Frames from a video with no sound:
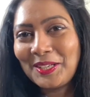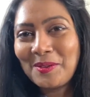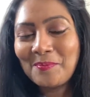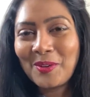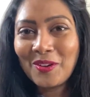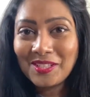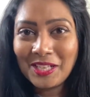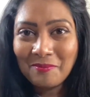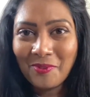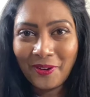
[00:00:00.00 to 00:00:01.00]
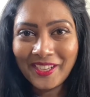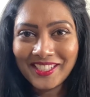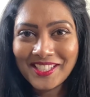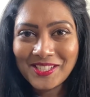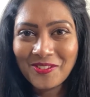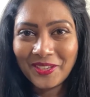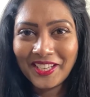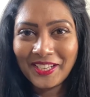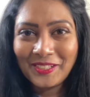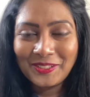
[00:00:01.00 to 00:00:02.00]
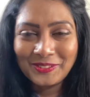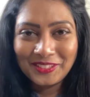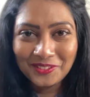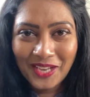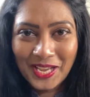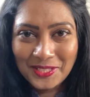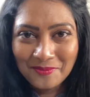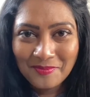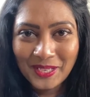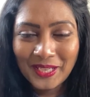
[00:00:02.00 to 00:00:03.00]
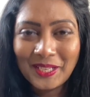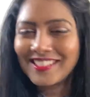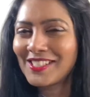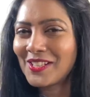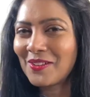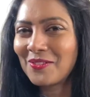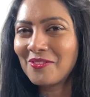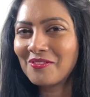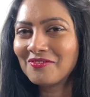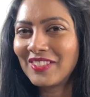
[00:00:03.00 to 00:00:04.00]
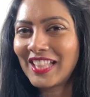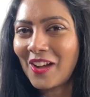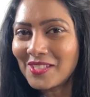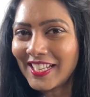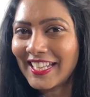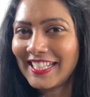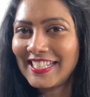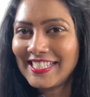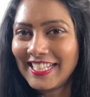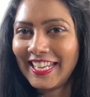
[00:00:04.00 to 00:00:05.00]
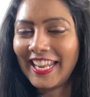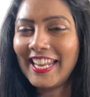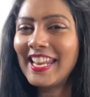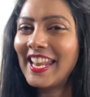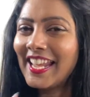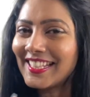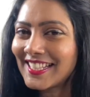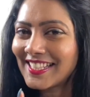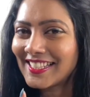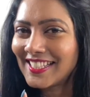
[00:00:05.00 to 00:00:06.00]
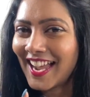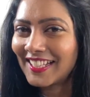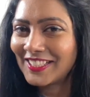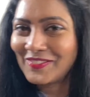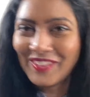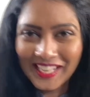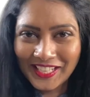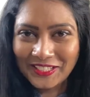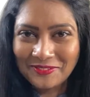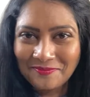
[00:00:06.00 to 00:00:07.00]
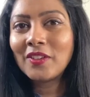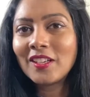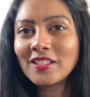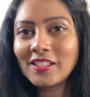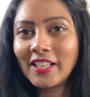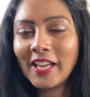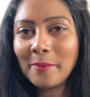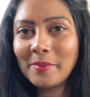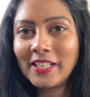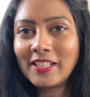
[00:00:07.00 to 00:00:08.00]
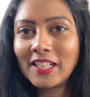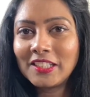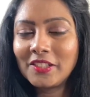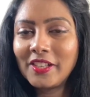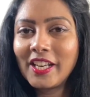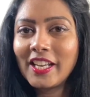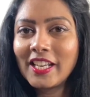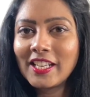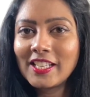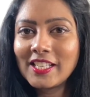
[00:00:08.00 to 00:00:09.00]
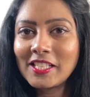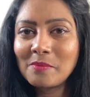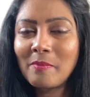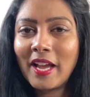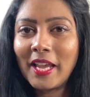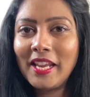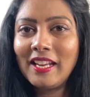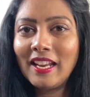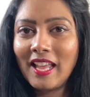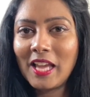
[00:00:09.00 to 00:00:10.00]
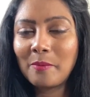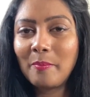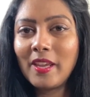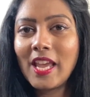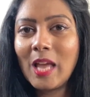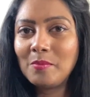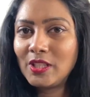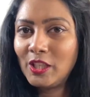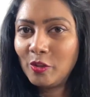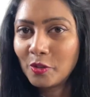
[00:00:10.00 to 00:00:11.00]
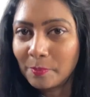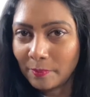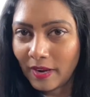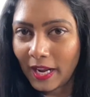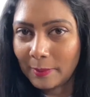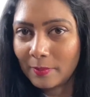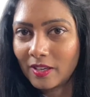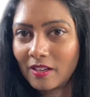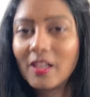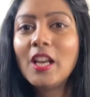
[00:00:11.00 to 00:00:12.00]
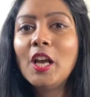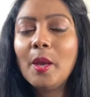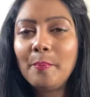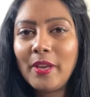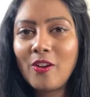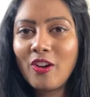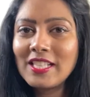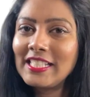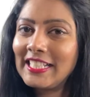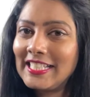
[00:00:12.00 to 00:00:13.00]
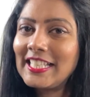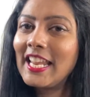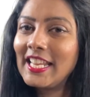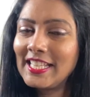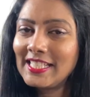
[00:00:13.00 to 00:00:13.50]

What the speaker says: because that product is going into the trash bin. So without any delay, let's start the video. First thing I'm decluttering is my Lakme Absolute Primer because it is